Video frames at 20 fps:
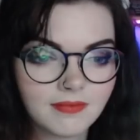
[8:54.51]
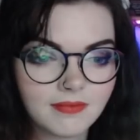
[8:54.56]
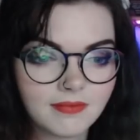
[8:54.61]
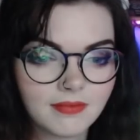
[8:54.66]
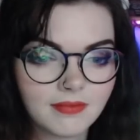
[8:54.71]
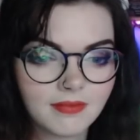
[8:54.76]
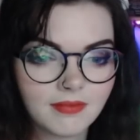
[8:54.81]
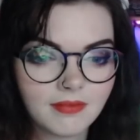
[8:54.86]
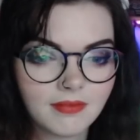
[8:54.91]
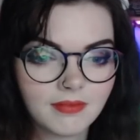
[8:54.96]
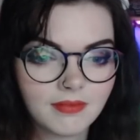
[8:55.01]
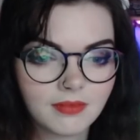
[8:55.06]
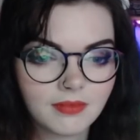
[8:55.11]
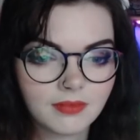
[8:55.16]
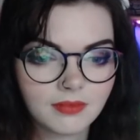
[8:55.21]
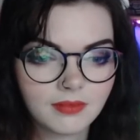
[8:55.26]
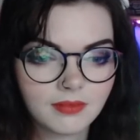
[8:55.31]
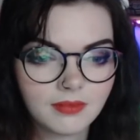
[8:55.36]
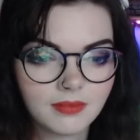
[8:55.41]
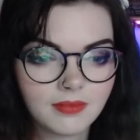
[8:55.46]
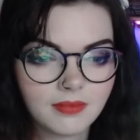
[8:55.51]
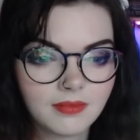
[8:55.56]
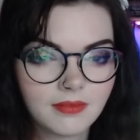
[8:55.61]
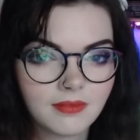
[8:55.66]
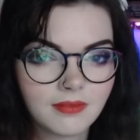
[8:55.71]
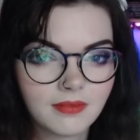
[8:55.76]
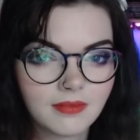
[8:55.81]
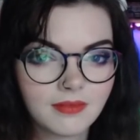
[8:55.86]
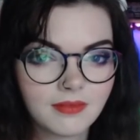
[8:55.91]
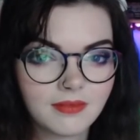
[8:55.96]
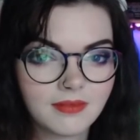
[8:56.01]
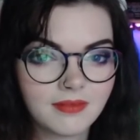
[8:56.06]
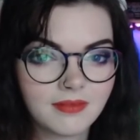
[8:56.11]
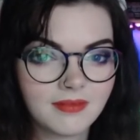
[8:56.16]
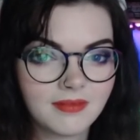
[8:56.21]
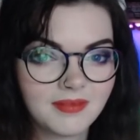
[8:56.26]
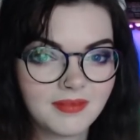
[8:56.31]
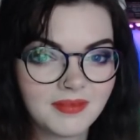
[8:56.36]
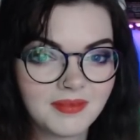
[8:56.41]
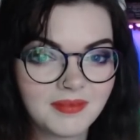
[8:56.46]
And probably doomed, and I'm
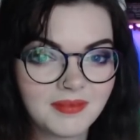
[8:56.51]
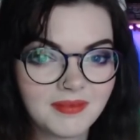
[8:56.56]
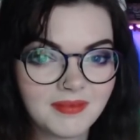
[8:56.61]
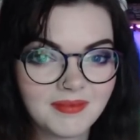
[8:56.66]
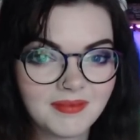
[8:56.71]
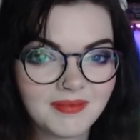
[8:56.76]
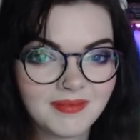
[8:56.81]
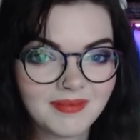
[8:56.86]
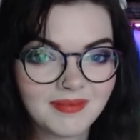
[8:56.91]
too old,